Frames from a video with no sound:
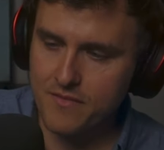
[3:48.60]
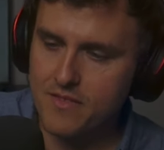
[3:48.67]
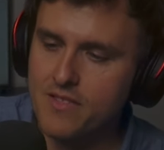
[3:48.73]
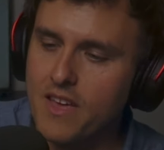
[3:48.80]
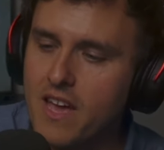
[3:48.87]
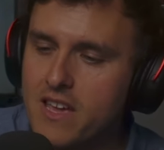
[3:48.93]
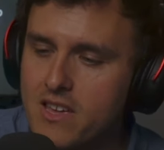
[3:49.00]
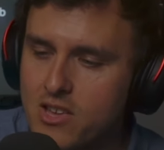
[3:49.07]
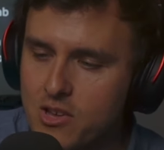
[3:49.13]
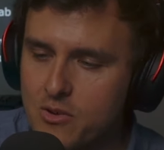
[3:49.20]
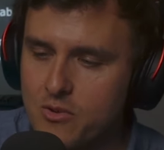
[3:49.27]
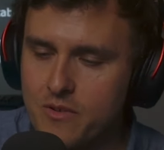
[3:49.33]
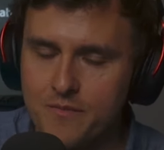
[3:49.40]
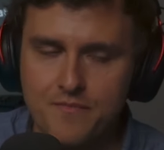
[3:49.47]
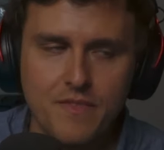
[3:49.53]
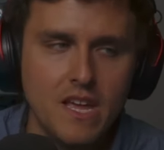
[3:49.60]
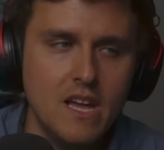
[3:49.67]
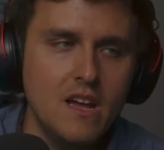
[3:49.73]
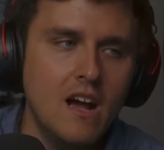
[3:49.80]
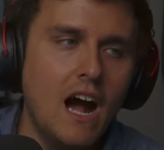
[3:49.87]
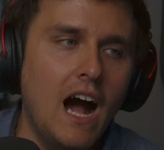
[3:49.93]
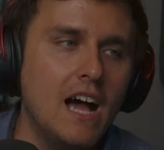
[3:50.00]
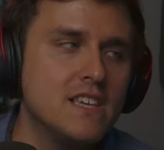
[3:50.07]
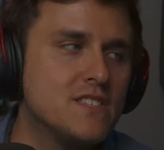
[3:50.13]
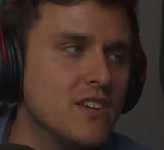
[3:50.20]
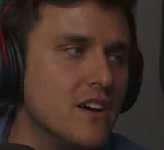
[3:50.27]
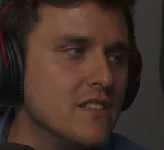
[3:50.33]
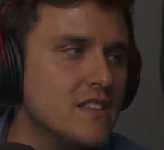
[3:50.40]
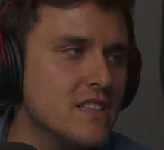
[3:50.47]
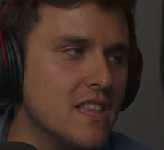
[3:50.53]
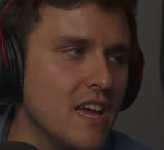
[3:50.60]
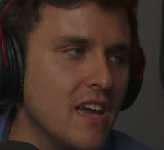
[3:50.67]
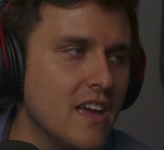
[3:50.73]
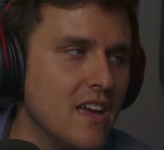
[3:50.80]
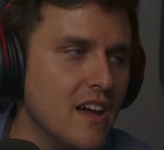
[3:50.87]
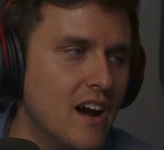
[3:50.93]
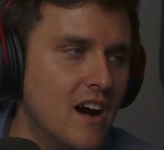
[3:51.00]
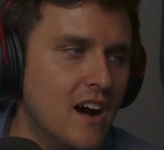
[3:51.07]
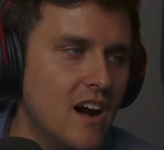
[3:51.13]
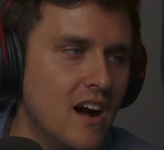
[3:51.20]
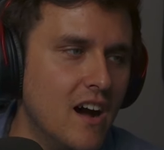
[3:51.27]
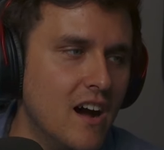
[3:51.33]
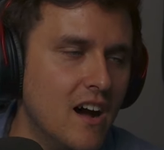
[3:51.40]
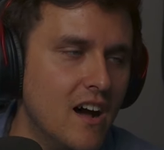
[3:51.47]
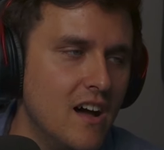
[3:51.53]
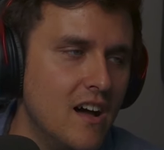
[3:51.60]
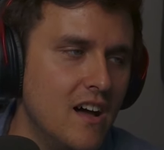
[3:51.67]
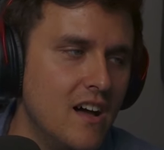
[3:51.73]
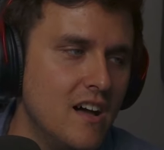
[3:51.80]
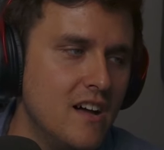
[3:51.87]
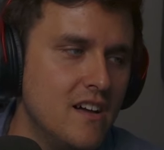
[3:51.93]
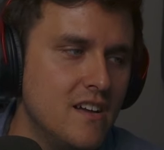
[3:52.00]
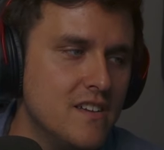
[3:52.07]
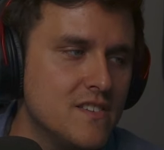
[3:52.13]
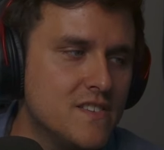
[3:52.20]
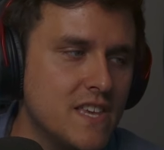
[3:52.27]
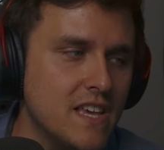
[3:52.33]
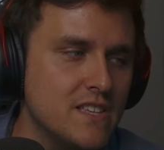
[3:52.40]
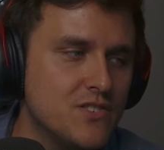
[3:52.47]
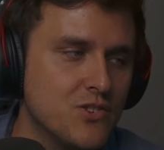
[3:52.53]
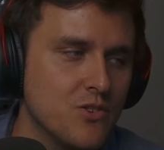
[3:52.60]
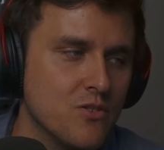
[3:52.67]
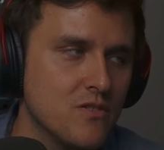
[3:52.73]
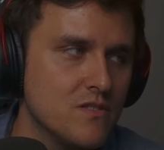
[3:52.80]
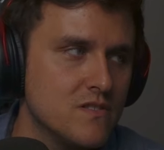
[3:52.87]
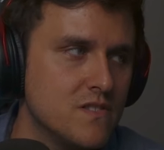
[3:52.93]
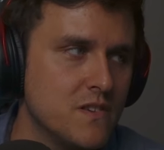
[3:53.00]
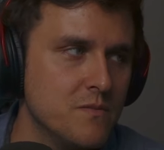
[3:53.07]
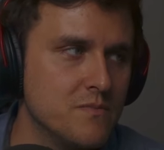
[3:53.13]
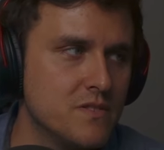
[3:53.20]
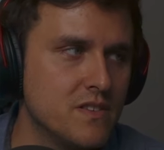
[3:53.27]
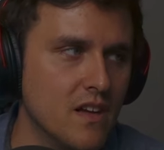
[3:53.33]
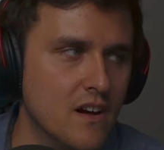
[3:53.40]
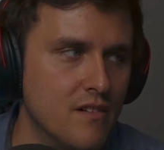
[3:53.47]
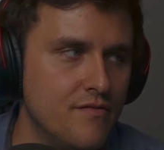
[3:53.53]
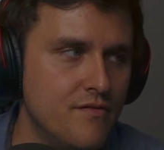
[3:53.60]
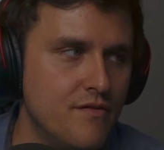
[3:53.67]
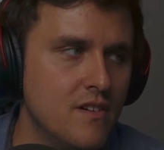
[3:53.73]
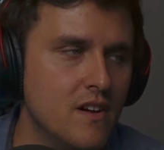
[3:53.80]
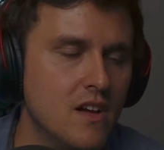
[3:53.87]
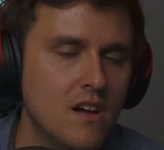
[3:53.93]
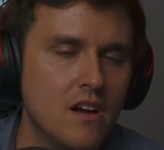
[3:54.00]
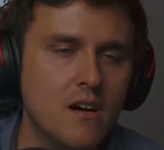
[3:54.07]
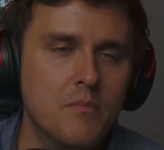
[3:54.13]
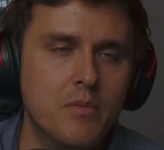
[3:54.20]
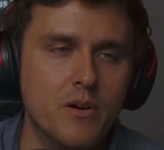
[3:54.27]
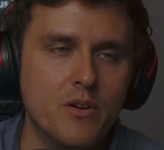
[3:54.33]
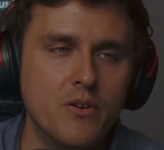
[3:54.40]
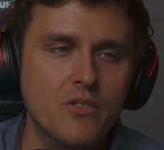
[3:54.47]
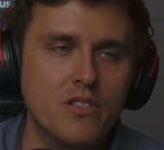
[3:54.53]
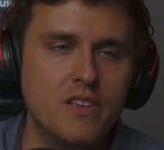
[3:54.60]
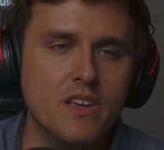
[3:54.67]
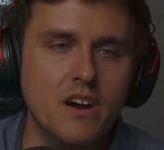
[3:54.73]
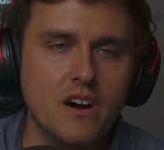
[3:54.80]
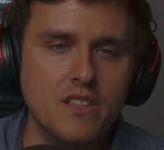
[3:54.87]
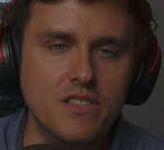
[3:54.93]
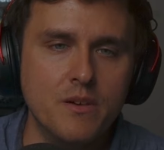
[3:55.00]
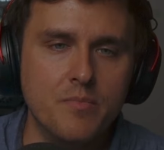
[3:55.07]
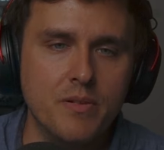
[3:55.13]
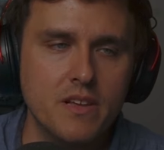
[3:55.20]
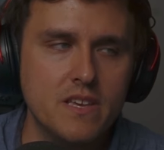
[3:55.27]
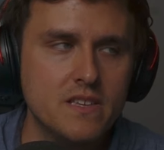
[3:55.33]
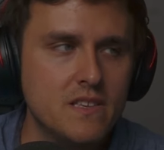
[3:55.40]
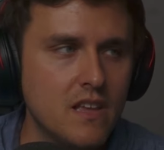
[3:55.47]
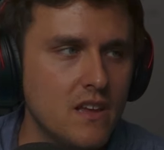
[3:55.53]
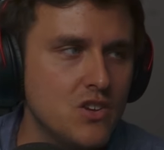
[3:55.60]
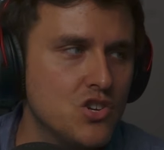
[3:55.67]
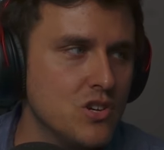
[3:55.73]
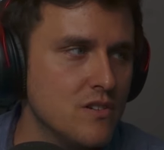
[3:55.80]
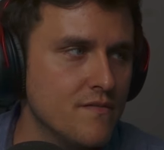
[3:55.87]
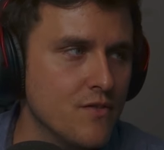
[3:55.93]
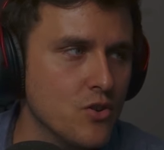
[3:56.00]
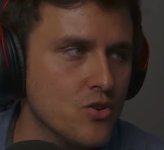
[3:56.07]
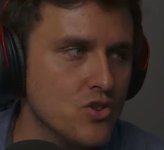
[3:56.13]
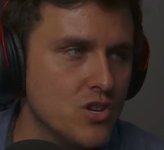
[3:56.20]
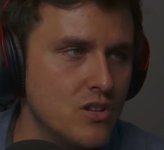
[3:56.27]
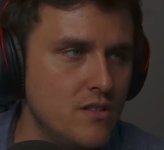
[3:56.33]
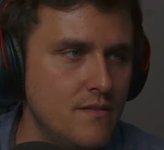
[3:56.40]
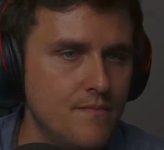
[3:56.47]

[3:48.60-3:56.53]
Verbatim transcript: Thank you. I saw that they censored some stuff, but only on the PlayStation version.